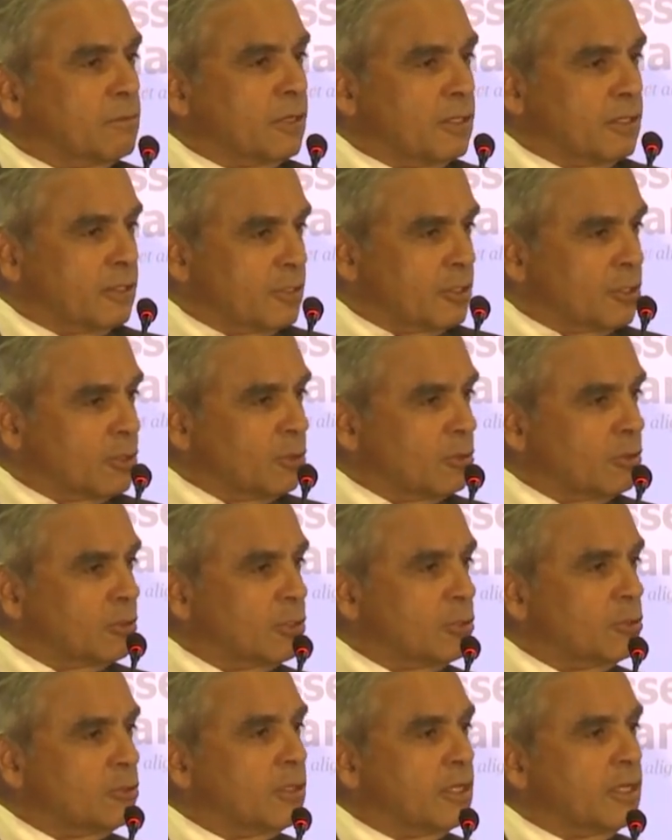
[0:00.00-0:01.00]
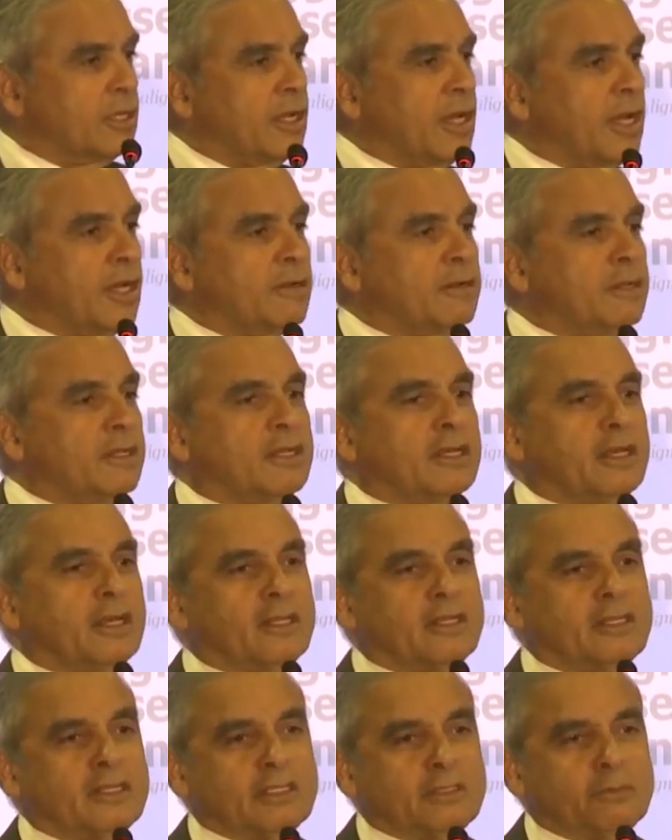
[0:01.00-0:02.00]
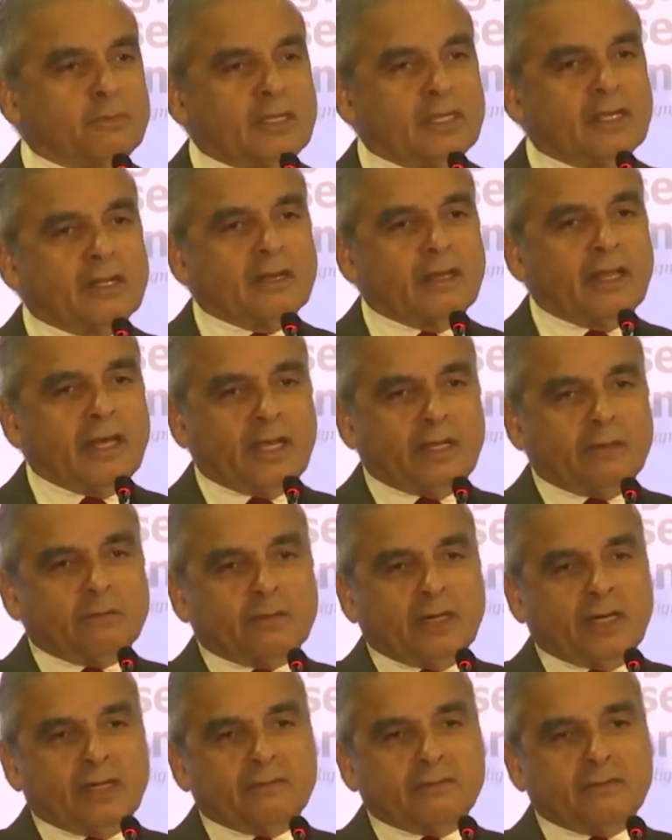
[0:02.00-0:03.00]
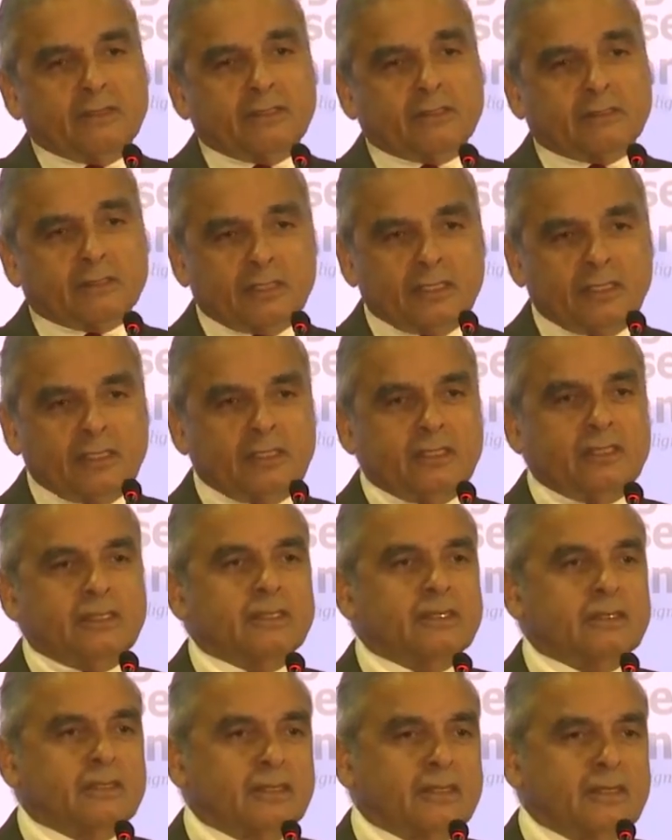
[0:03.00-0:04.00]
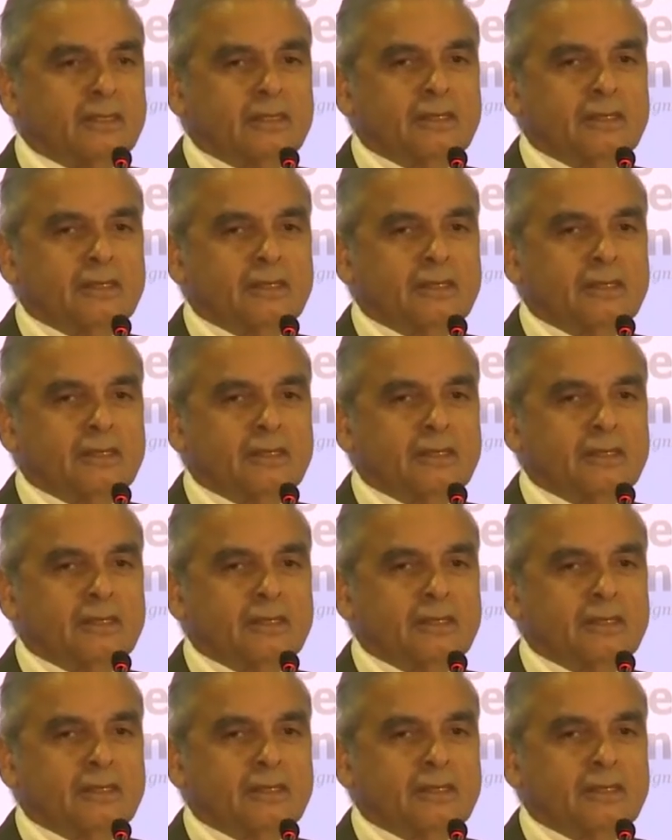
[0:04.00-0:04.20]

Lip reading: but it shows you that Aggregate is being led by three